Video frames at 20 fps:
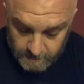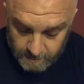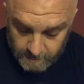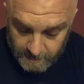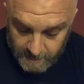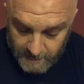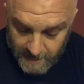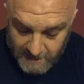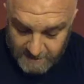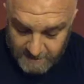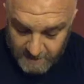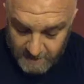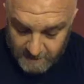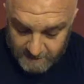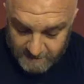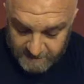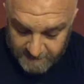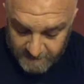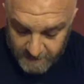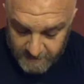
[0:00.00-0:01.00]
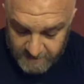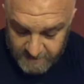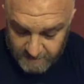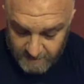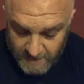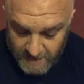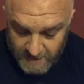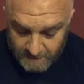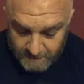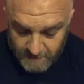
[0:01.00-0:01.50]
It actually comes first,
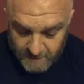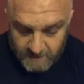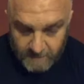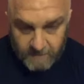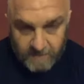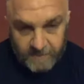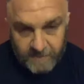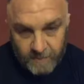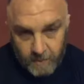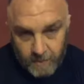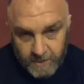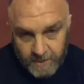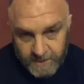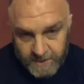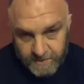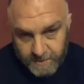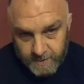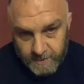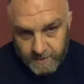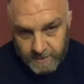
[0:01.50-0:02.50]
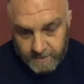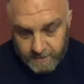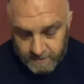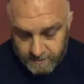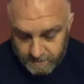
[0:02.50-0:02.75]
in my opinion, before discipline.